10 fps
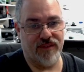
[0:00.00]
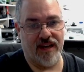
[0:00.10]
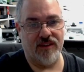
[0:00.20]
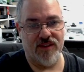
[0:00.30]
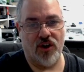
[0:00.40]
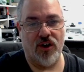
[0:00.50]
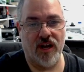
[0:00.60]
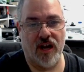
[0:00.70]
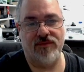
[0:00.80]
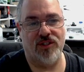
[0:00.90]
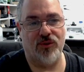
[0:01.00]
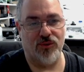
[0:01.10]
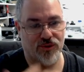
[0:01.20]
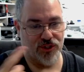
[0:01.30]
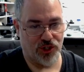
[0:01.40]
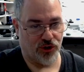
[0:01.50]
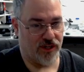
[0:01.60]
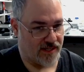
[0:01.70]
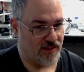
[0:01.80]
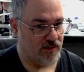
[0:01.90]
out of the archives in order to turn
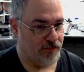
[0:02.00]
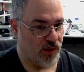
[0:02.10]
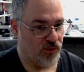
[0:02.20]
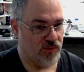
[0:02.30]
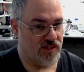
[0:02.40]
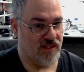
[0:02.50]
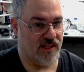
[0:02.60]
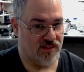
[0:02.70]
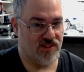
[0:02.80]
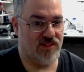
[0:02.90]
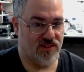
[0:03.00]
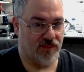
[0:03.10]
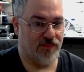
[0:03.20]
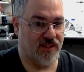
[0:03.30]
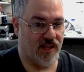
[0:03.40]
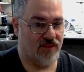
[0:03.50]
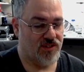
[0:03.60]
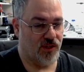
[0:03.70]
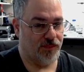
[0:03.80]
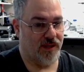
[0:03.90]
it into Bones, that it's something that I've
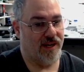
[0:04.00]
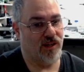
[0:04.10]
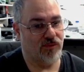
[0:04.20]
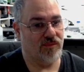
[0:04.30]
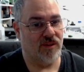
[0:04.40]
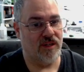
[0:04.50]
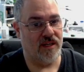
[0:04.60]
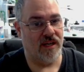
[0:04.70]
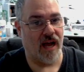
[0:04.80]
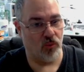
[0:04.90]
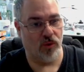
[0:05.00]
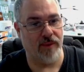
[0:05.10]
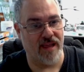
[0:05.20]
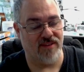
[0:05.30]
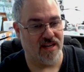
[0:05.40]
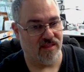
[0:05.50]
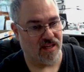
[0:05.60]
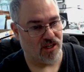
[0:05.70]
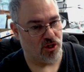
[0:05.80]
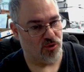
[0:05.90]
sculpted, I won't be having
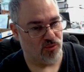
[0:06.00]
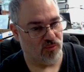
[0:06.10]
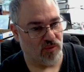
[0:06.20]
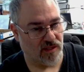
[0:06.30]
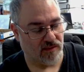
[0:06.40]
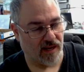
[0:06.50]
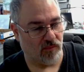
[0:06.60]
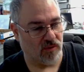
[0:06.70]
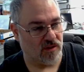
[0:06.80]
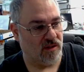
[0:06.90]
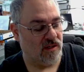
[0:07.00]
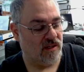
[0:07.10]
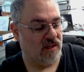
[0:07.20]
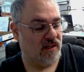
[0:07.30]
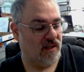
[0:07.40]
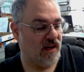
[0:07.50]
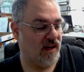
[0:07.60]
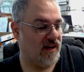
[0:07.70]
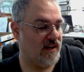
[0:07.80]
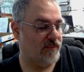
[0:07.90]
anything new in that one.
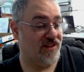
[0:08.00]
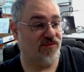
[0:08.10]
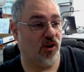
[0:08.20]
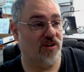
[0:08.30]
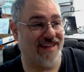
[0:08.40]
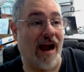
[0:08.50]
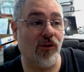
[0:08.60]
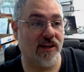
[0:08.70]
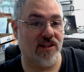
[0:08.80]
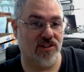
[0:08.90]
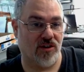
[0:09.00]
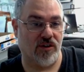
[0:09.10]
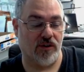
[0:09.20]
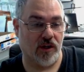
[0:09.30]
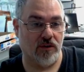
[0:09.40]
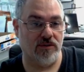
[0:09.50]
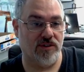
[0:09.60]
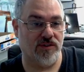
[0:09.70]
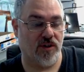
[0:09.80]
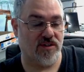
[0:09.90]
But as far as our Kickstarter goes,
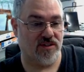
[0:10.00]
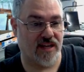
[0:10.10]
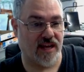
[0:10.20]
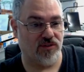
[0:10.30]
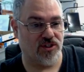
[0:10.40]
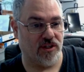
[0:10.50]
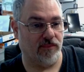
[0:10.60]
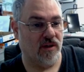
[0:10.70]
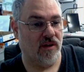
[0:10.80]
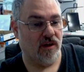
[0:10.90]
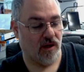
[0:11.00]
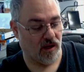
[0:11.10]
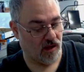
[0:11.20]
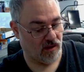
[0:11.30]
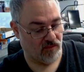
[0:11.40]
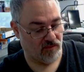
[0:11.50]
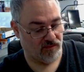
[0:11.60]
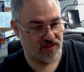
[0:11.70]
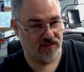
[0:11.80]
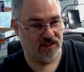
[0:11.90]
as far as the scout ship,
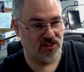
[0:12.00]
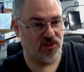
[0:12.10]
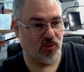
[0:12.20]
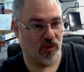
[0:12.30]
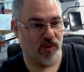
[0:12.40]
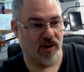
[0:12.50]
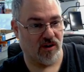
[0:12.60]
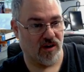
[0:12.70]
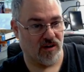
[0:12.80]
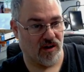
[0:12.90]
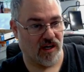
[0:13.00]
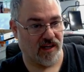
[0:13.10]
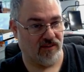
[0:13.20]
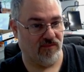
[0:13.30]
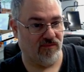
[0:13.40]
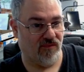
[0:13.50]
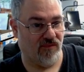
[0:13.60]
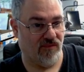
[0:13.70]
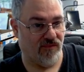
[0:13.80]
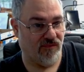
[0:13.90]
this is where we are on
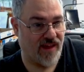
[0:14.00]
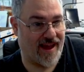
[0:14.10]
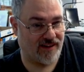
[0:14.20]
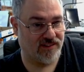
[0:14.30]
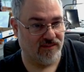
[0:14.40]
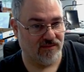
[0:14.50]
that.